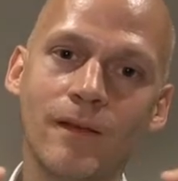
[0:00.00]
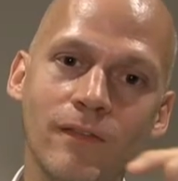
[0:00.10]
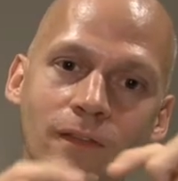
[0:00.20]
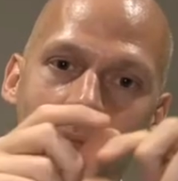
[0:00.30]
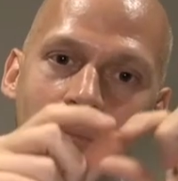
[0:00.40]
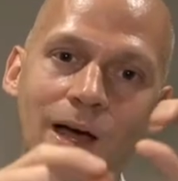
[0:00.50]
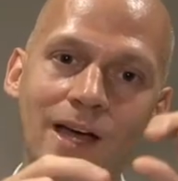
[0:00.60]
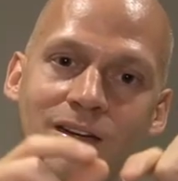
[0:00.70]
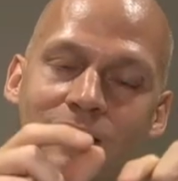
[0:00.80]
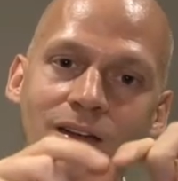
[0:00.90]
The part,
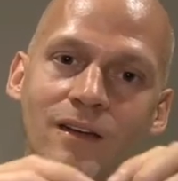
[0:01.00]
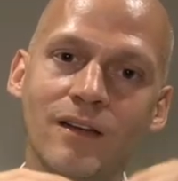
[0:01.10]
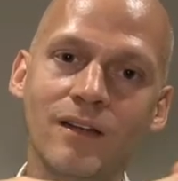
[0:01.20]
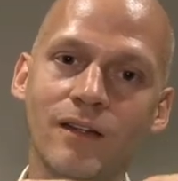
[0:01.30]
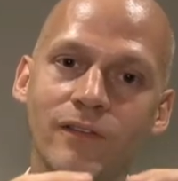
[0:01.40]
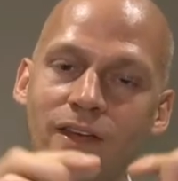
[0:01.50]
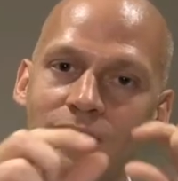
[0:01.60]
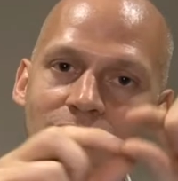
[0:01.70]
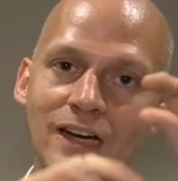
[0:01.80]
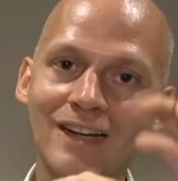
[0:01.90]
there are
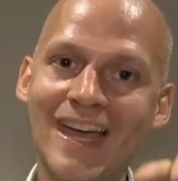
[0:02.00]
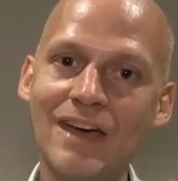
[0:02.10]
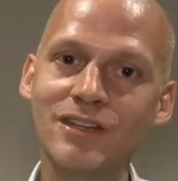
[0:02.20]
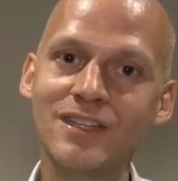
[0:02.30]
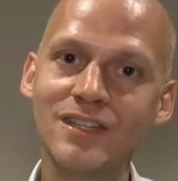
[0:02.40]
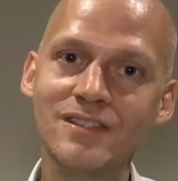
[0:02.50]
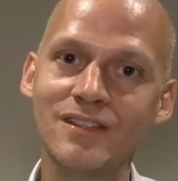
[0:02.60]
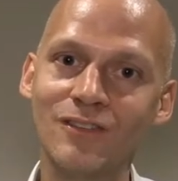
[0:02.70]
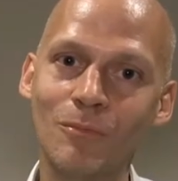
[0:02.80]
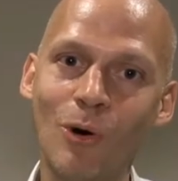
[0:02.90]
little cavities in
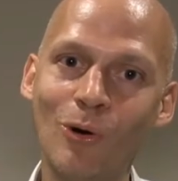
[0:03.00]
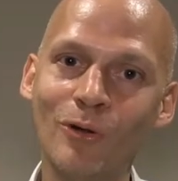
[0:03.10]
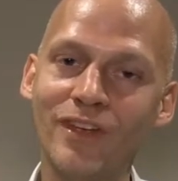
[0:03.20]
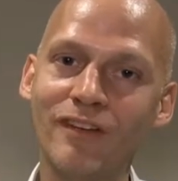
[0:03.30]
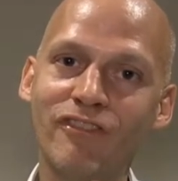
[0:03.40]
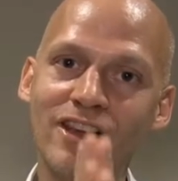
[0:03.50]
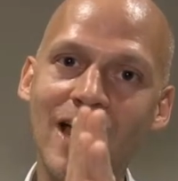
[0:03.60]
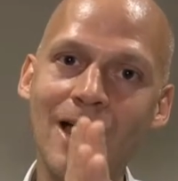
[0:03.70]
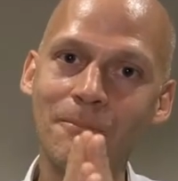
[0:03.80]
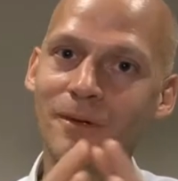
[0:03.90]
the mold, they fill
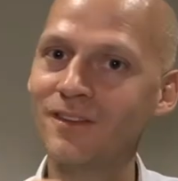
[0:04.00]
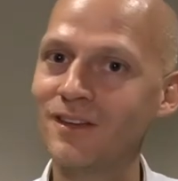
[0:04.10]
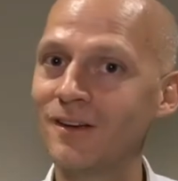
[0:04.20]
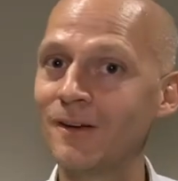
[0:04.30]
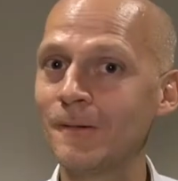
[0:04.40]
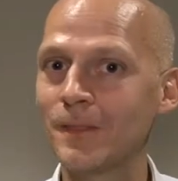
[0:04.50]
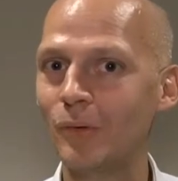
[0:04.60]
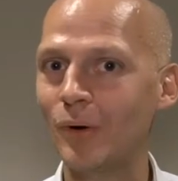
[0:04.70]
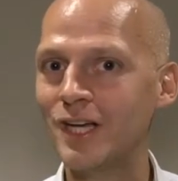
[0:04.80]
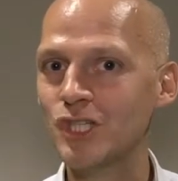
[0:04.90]
up in the
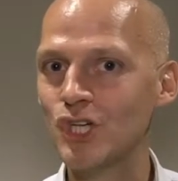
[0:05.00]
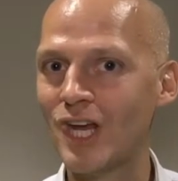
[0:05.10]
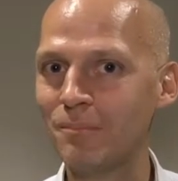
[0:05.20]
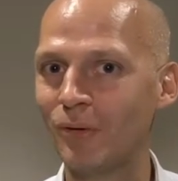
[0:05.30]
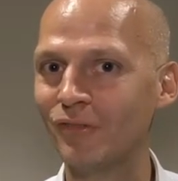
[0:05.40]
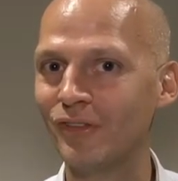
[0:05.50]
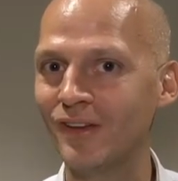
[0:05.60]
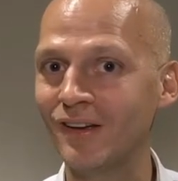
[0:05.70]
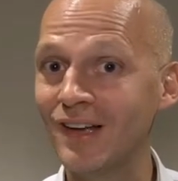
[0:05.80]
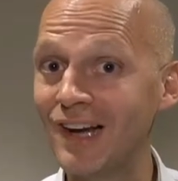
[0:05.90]
right shape of the
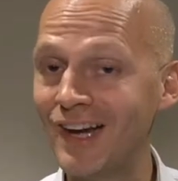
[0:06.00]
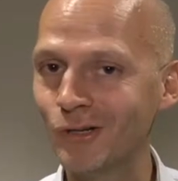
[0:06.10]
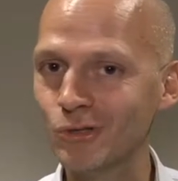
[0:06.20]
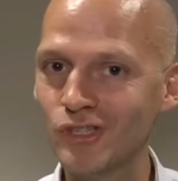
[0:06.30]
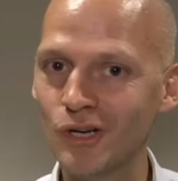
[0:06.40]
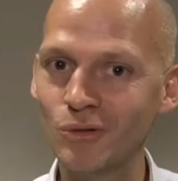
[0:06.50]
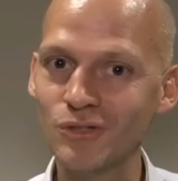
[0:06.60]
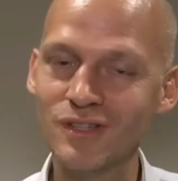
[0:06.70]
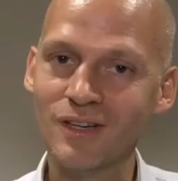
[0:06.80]
Lego stones.